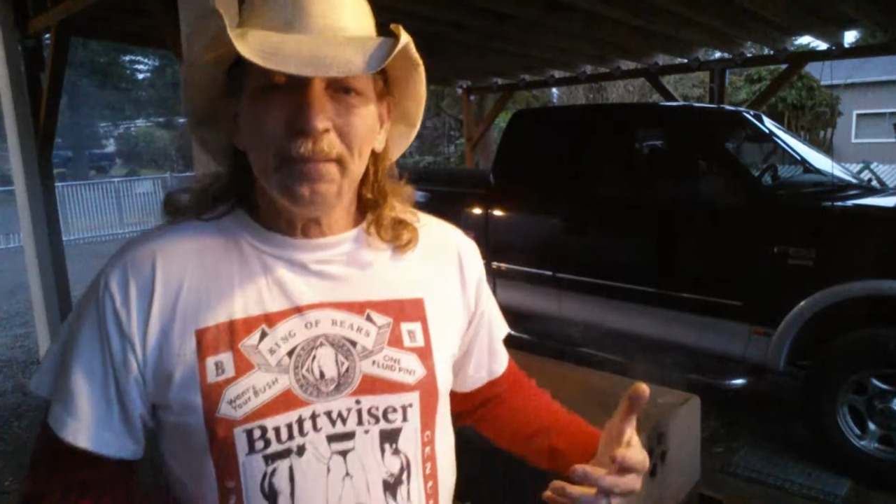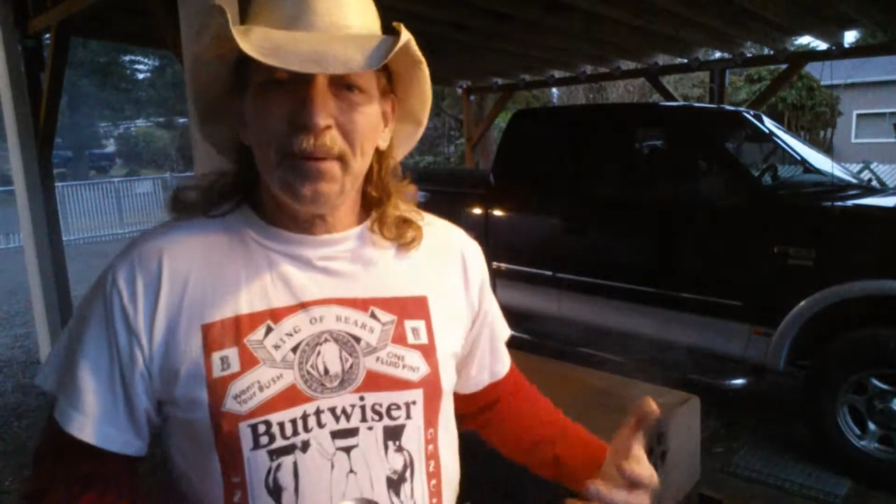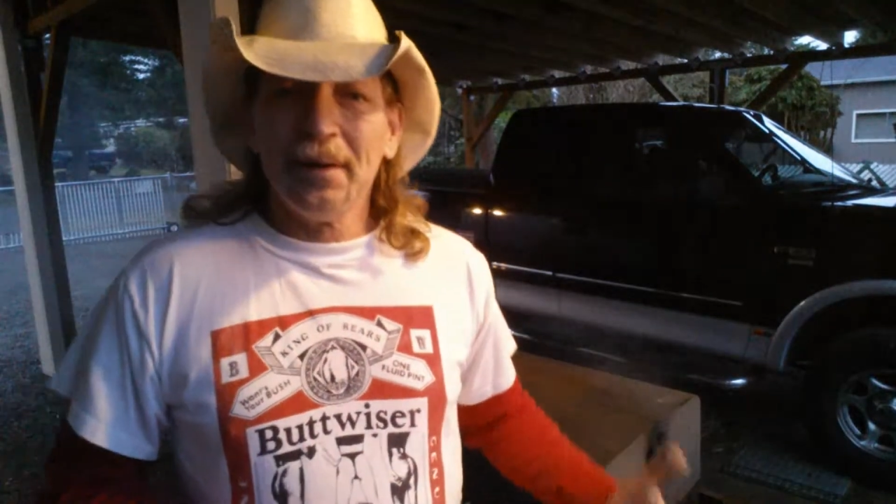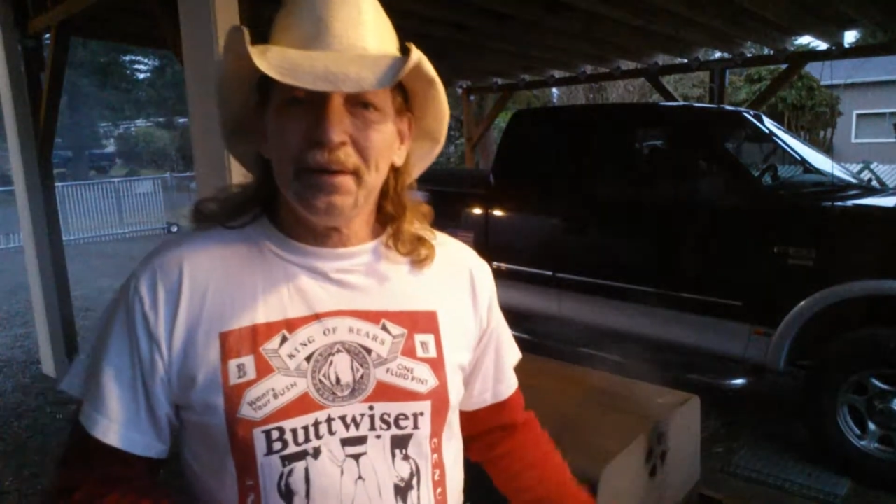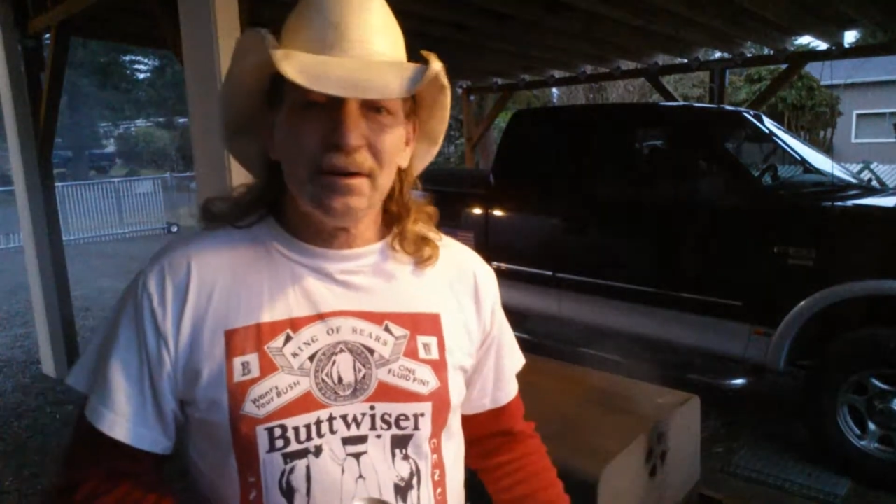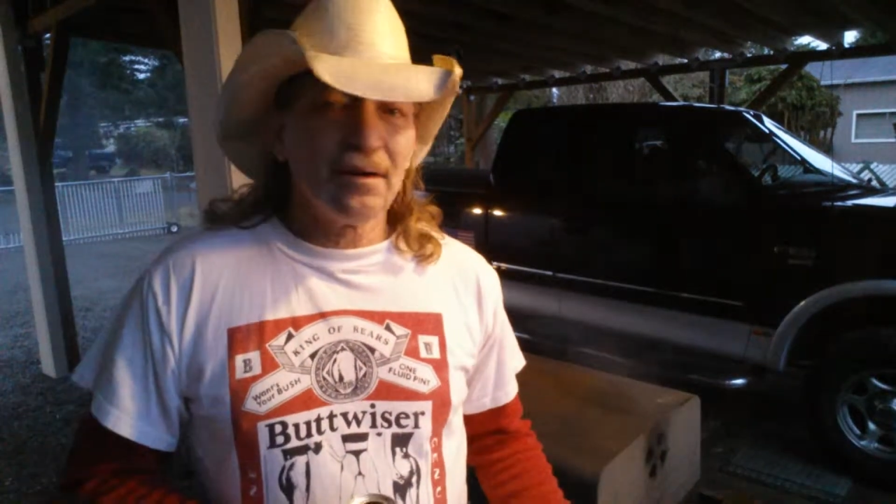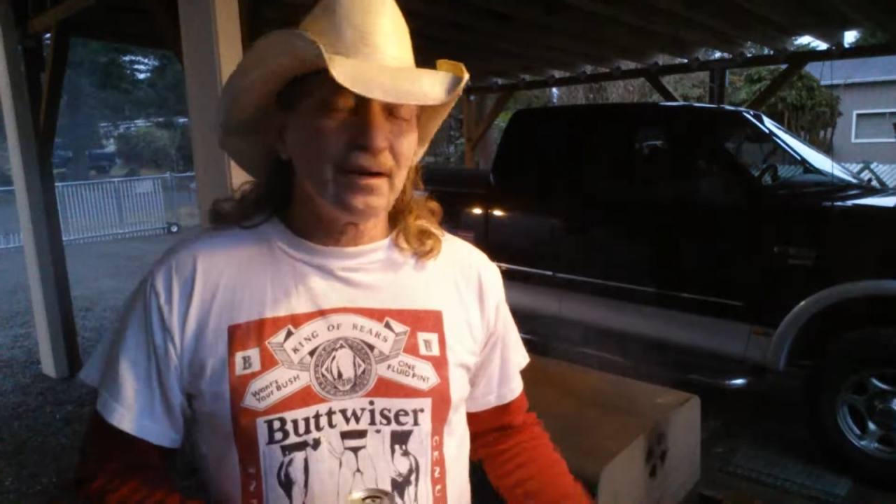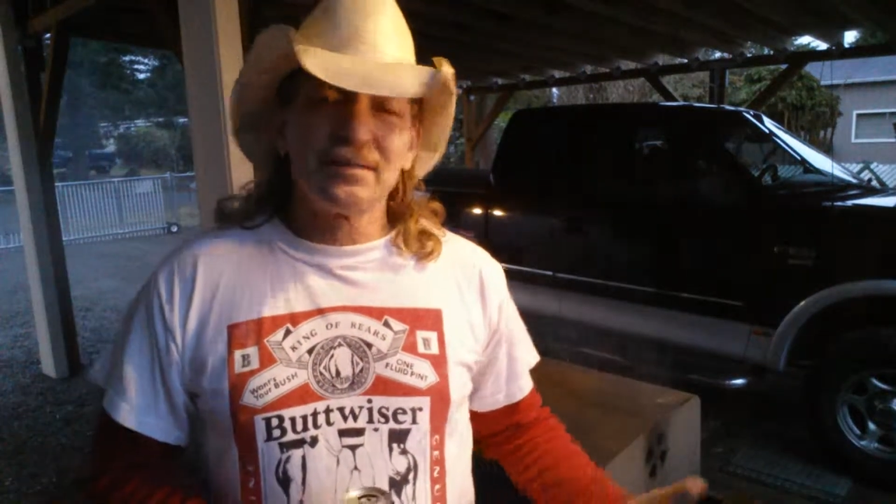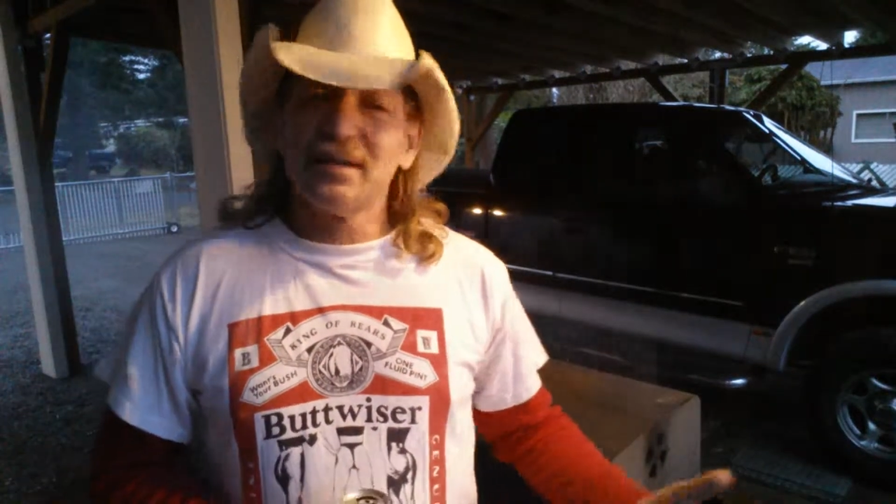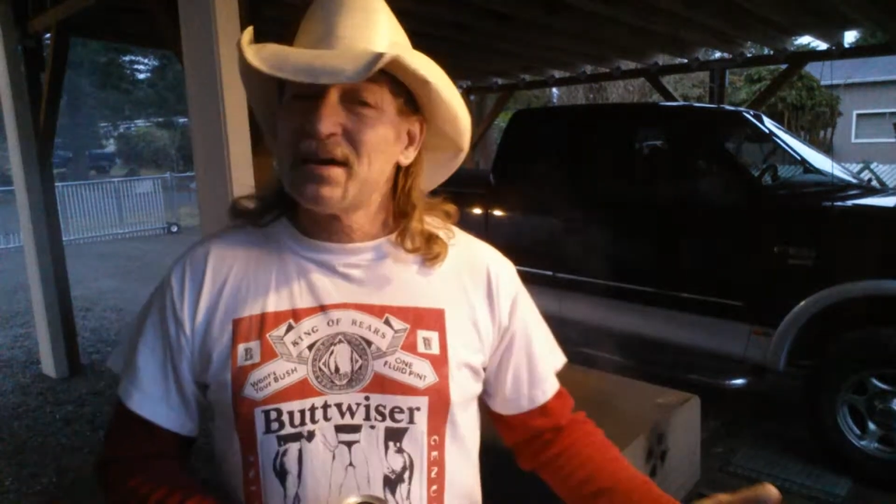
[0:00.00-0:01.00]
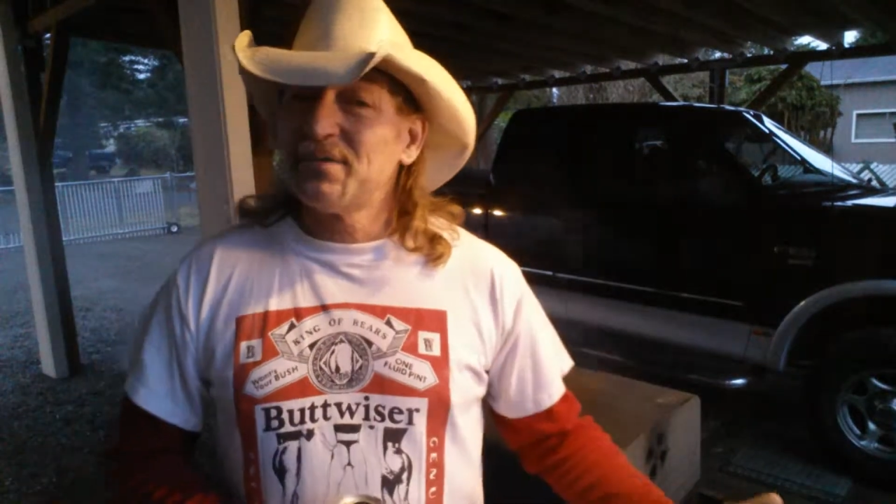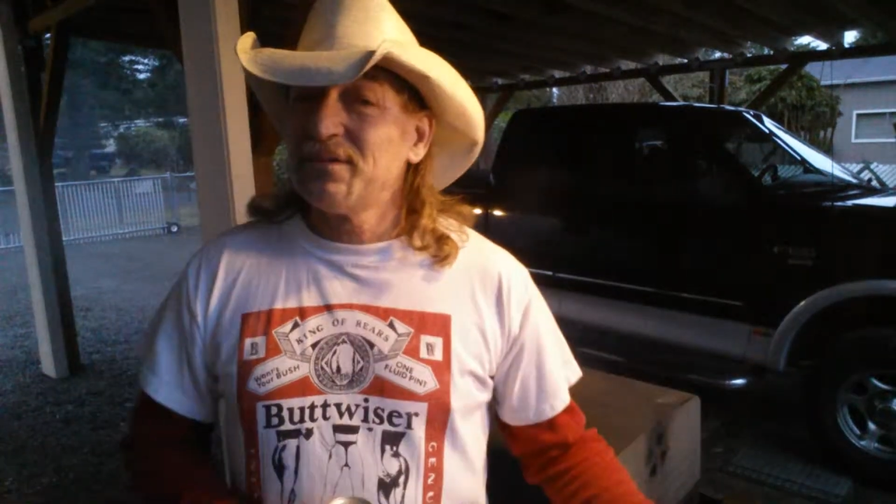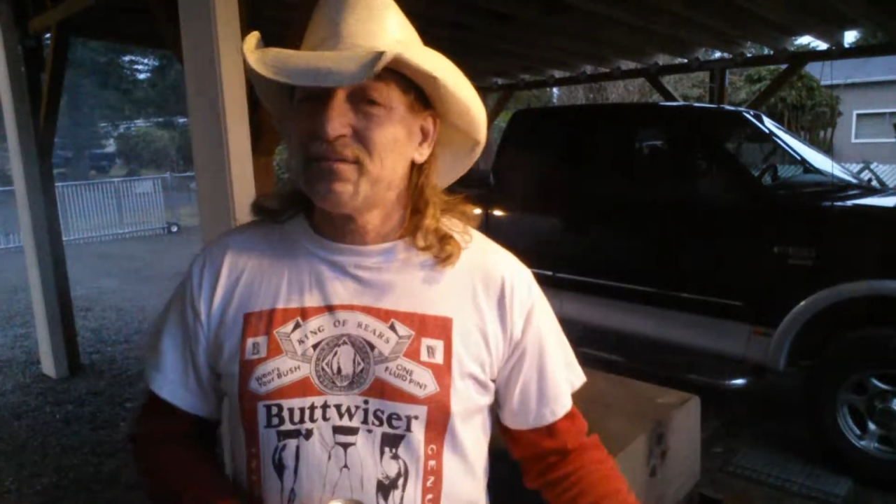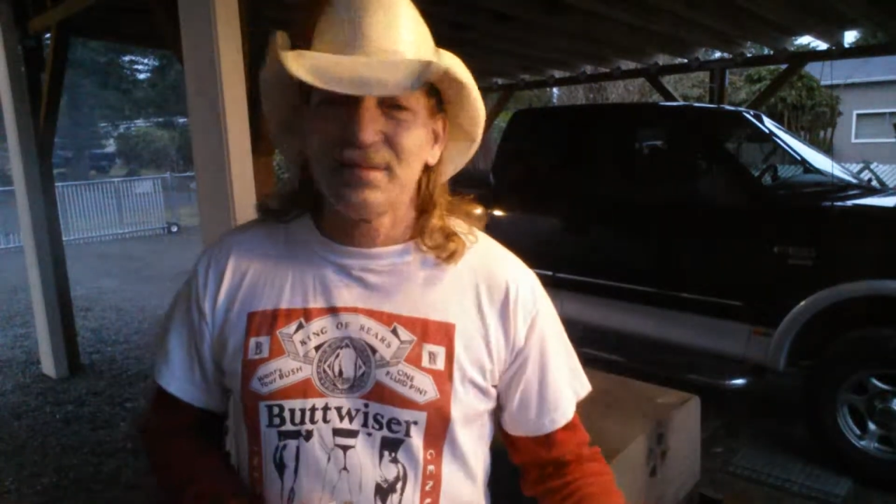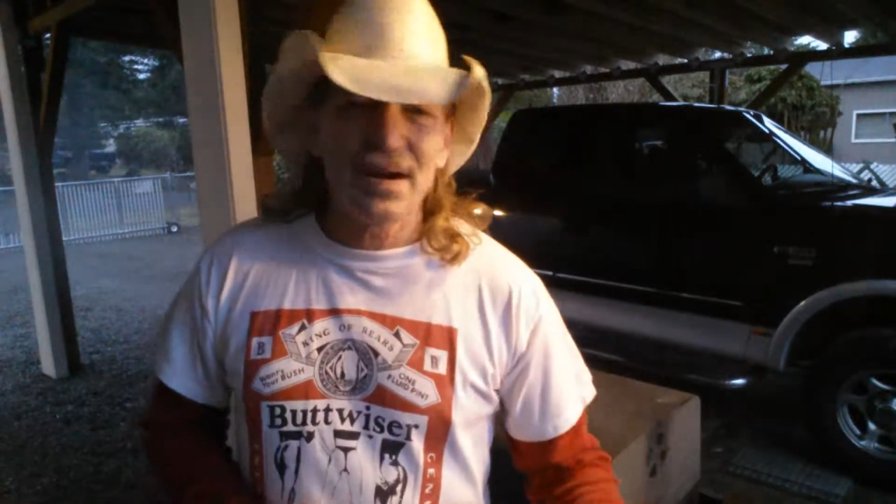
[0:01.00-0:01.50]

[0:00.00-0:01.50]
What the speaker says: But like I said, every